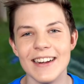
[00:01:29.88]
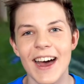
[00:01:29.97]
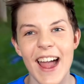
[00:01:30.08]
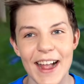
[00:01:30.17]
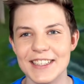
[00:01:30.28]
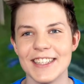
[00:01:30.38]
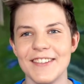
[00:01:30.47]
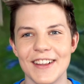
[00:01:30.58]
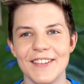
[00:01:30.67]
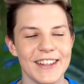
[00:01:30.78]
I
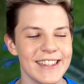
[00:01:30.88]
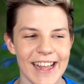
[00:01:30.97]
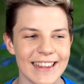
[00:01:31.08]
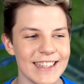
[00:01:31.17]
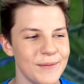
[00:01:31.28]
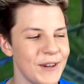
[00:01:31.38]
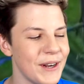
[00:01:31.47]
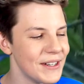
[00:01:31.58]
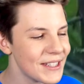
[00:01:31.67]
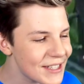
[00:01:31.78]
actually really like this
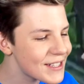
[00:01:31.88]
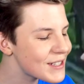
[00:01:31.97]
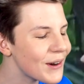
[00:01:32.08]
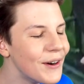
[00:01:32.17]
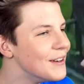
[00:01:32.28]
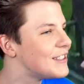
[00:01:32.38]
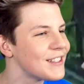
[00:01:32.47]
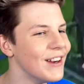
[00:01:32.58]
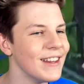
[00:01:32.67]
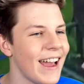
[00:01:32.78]
video. It's so
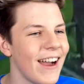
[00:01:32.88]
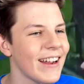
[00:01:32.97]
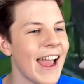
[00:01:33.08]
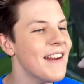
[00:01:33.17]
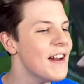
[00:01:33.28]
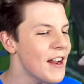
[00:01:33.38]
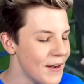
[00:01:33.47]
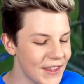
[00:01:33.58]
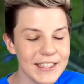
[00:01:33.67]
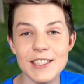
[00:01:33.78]
lit. Okay,
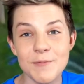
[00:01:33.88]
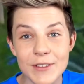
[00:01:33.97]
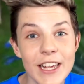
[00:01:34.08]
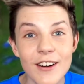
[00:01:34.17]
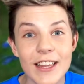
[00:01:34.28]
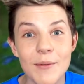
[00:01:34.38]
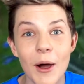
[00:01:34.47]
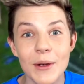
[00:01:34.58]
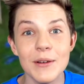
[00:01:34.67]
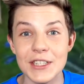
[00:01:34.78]
this is literally
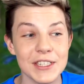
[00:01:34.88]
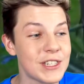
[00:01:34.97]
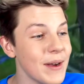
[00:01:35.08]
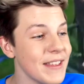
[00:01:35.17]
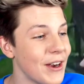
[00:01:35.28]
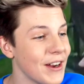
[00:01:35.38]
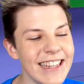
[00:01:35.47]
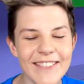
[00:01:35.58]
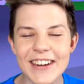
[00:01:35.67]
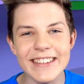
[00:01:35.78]
what we were just doing
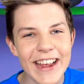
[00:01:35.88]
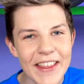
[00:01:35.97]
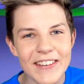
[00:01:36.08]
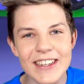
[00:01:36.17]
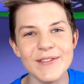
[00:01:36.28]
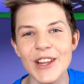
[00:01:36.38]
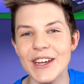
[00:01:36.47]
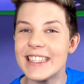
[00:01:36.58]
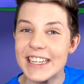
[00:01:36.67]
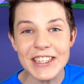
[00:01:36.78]
Let me know down in the comments
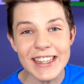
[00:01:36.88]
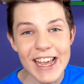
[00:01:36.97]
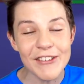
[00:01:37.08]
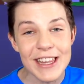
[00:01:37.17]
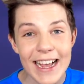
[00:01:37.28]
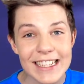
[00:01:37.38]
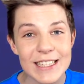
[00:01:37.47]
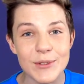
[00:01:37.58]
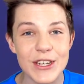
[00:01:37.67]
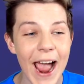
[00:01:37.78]
below. Did you leave a like and
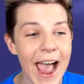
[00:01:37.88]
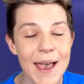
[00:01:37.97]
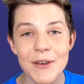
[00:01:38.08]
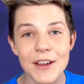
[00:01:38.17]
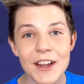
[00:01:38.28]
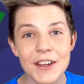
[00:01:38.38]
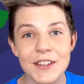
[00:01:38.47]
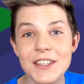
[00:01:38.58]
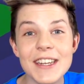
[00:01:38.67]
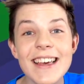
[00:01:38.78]
subscribe?
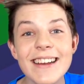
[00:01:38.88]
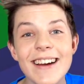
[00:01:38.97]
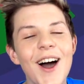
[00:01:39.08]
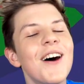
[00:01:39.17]
You did?